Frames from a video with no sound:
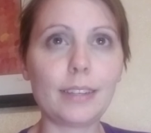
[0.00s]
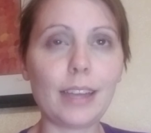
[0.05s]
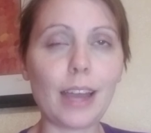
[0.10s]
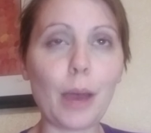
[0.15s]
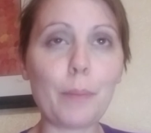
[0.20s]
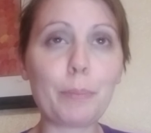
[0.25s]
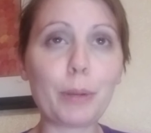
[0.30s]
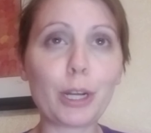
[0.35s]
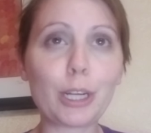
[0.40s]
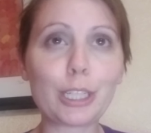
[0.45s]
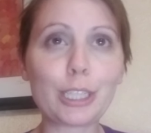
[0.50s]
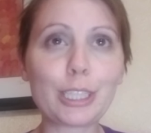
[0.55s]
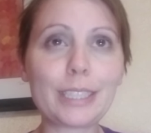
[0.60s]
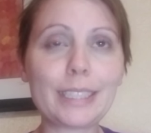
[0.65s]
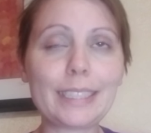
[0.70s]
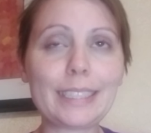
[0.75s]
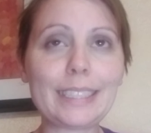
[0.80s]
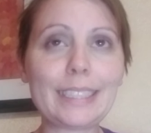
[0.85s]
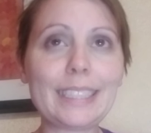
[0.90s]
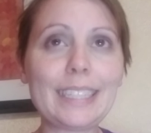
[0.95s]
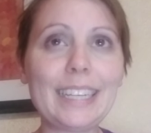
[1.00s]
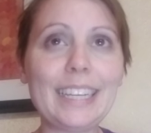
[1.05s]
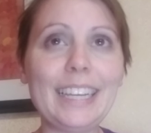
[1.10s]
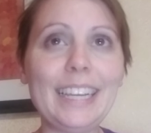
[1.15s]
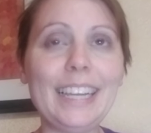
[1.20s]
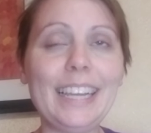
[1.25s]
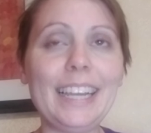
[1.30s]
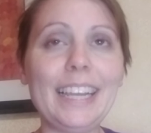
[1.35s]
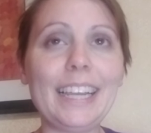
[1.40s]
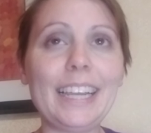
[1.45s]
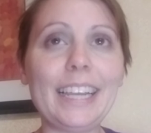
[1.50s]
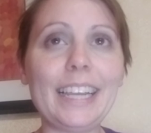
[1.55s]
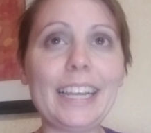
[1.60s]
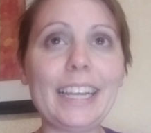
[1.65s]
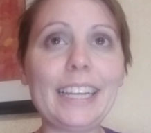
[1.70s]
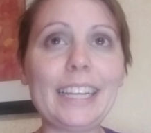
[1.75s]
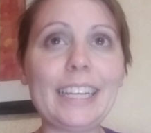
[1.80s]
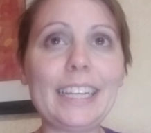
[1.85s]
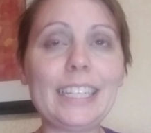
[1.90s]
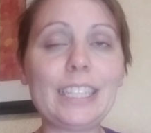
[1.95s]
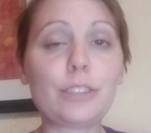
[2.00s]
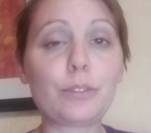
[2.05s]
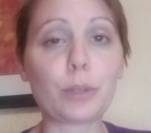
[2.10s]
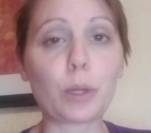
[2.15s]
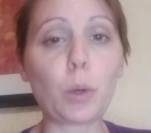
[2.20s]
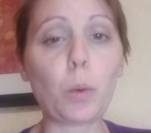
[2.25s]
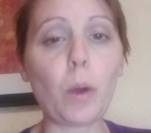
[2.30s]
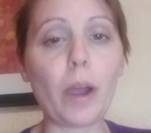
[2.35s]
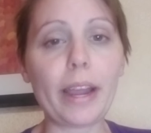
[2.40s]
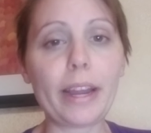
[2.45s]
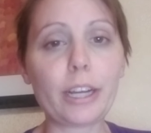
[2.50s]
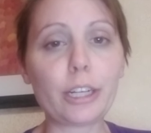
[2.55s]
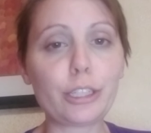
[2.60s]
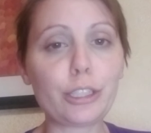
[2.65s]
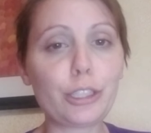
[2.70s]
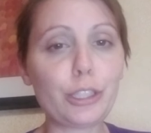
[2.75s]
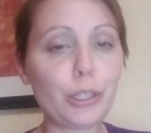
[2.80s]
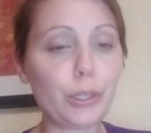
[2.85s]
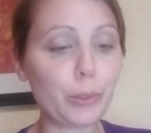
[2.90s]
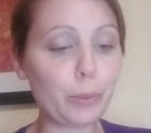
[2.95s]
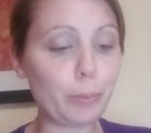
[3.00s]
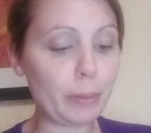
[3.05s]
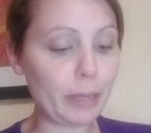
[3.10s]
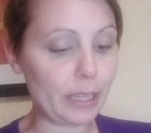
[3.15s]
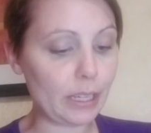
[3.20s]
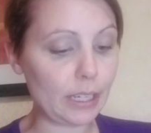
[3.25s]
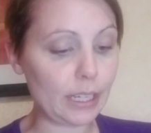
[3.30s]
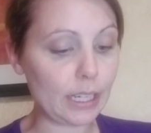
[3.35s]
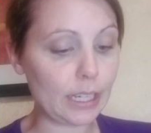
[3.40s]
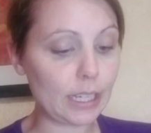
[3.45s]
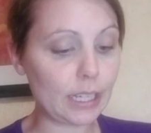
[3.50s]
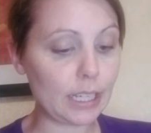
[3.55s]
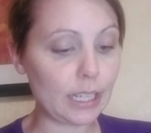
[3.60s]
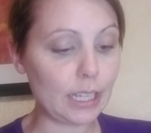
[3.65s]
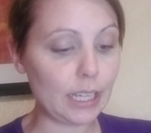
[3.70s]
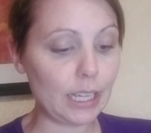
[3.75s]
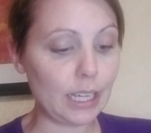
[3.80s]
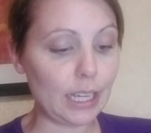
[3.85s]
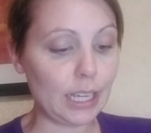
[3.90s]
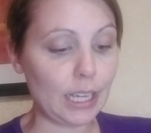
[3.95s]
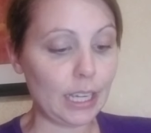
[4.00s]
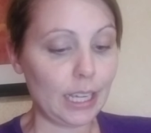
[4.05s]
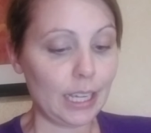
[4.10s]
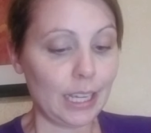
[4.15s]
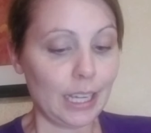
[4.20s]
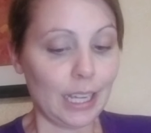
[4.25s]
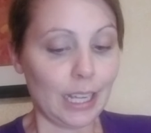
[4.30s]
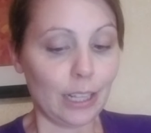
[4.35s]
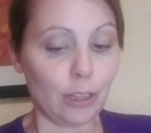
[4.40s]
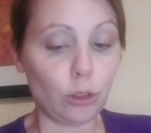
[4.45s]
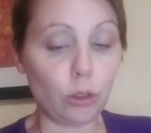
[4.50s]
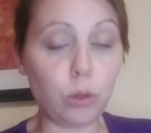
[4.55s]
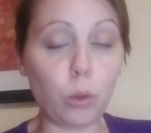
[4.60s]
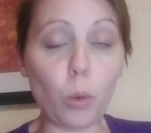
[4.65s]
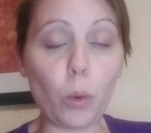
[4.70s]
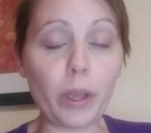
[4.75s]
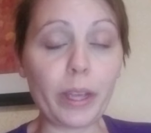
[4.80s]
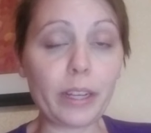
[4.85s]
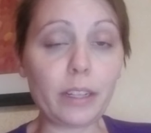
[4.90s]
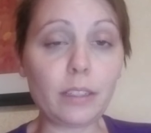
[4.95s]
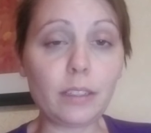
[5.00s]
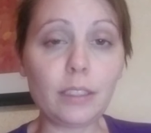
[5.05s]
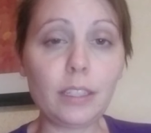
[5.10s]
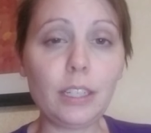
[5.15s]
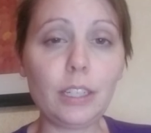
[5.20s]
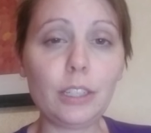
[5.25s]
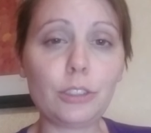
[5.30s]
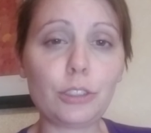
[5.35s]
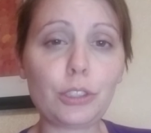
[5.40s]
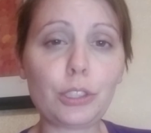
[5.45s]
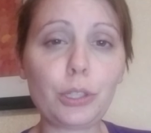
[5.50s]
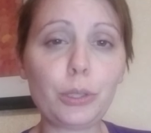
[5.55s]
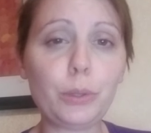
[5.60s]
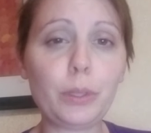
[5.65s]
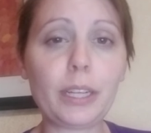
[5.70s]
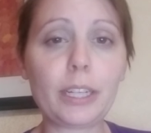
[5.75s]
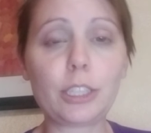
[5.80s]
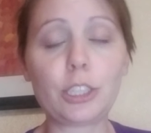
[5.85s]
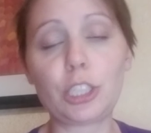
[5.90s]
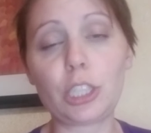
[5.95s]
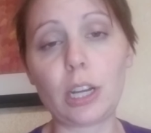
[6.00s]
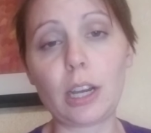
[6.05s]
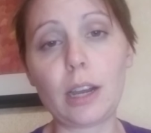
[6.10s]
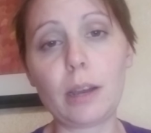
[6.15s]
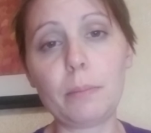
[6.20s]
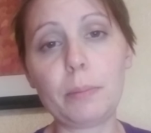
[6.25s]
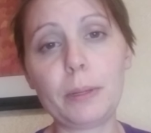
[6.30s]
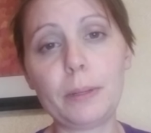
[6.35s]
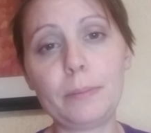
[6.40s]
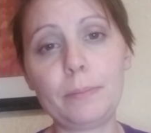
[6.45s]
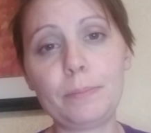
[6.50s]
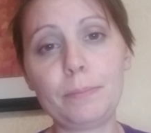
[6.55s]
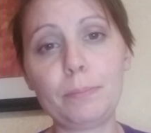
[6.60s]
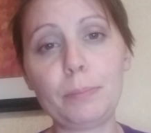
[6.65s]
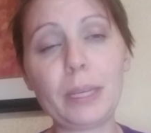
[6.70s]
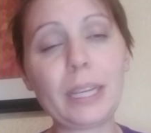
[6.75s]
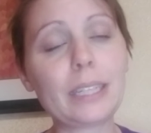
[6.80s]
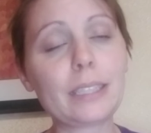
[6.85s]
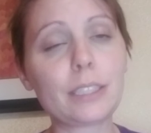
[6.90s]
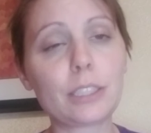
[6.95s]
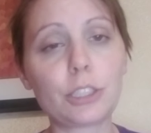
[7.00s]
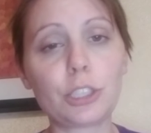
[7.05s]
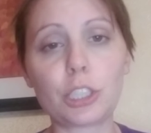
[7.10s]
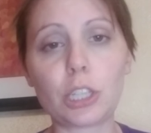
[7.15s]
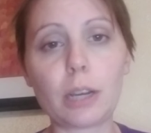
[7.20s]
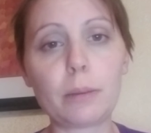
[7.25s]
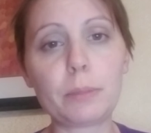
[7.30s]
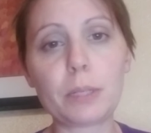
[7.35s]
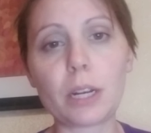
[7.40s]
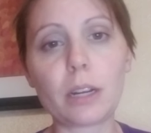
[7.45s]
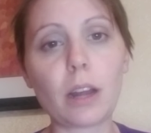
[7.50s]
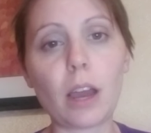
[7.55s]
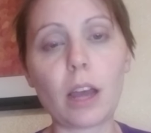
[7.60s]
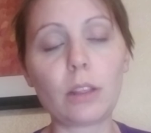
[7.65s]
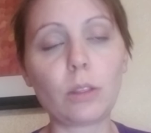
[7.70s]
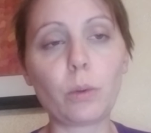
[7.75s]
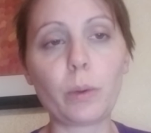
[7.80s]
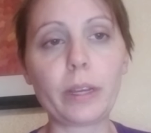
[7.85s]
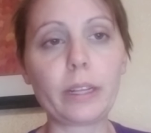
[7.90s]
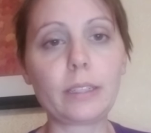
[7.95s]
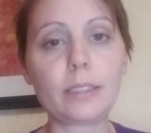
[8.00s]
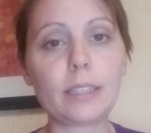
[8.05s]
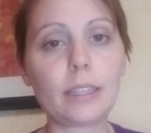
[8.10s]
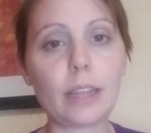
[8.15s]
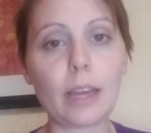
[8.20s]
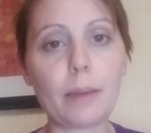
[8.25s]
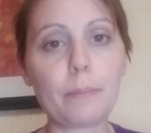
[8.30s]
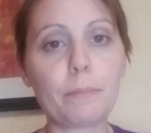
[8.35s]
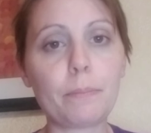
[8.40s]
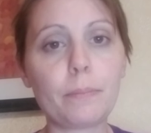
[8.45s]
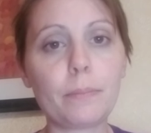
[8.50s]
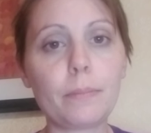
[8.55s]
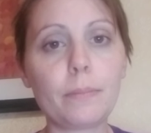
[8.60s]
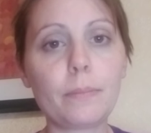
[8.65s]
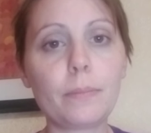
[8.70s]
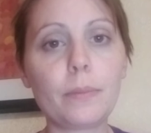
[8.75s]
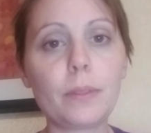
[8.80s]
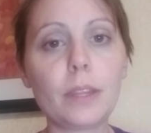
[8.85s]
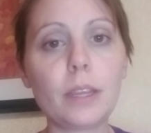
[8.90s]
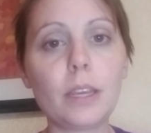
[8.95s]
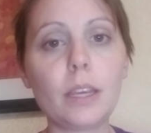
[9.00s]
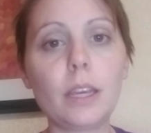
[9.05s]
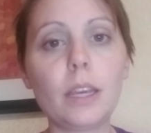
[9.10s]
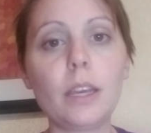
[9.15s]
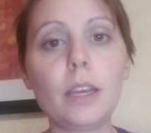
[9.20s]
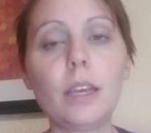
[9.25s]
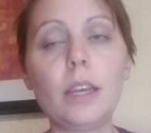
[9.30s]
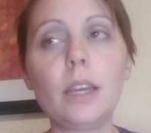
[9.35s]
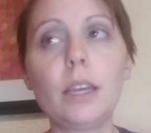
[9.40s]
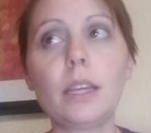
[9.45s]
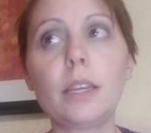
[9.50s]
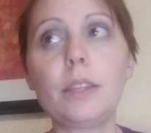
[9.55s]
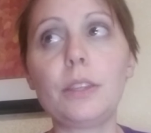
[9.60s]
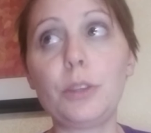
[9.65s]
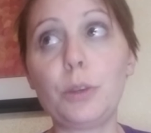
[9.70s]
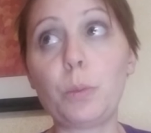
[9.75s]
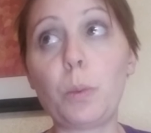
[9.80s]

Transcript: a person is required to be loyal to their job because their jobs are not loyal to them. You